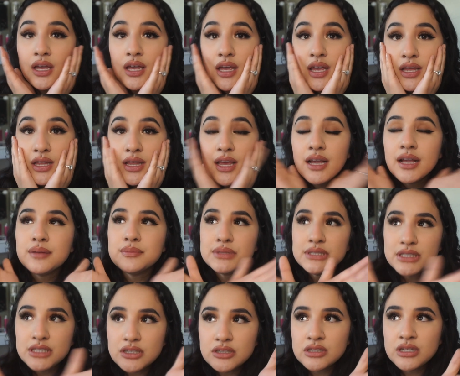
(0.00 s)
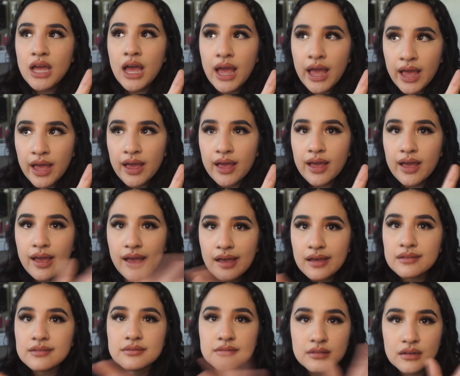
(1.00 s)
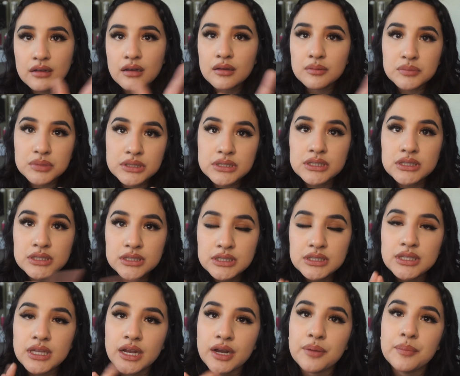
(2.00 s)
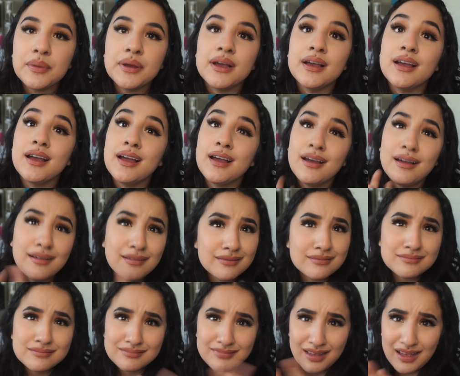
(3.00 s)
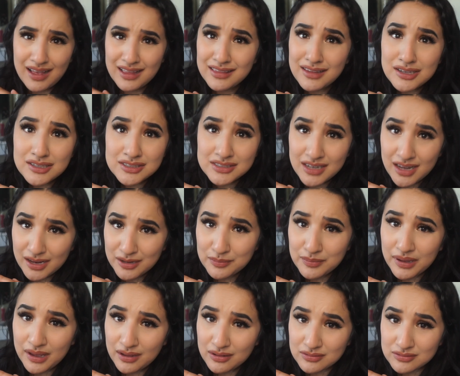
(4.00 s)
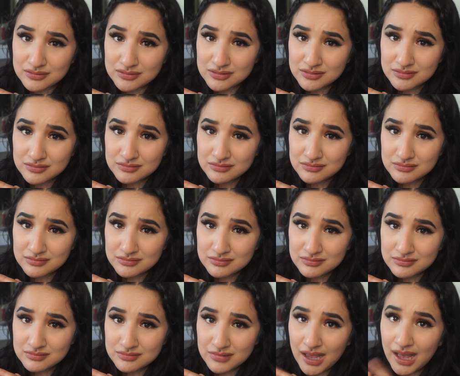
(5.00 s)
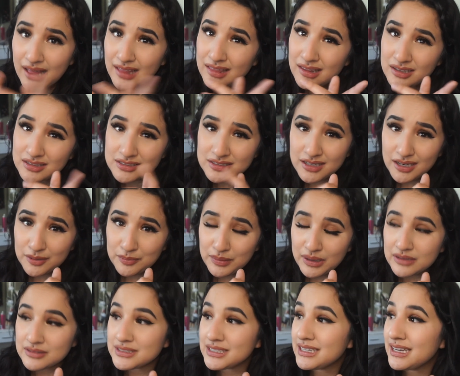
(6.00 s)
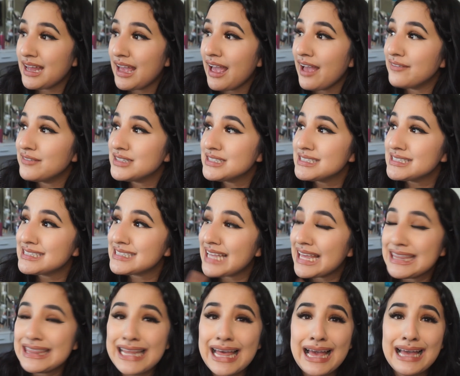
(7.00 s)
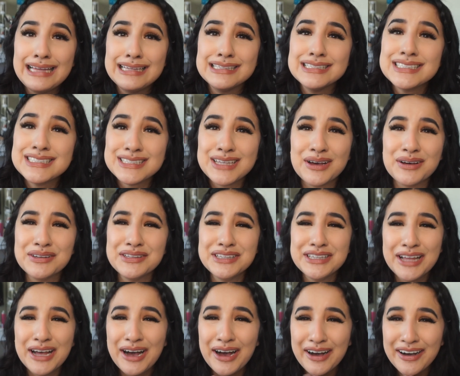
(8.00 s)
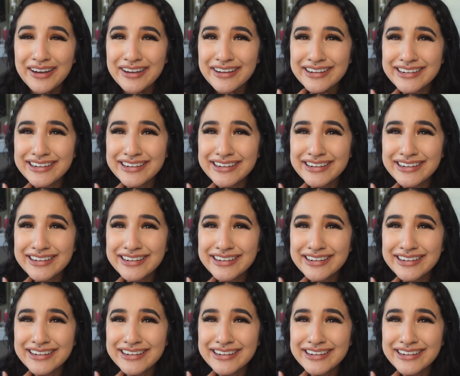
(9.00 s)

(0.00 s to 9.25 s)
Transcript: And like I'm still not completely there, but I lost nine pounds. I lost nine pounds and I haven't said that in so long.